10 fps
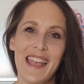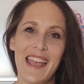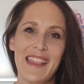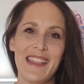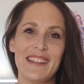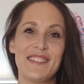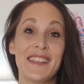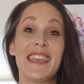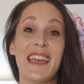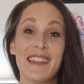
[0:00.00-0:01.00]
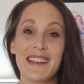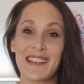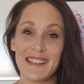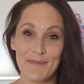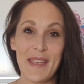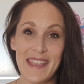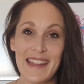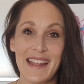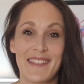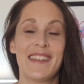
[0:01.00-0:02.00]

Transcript: and then together making that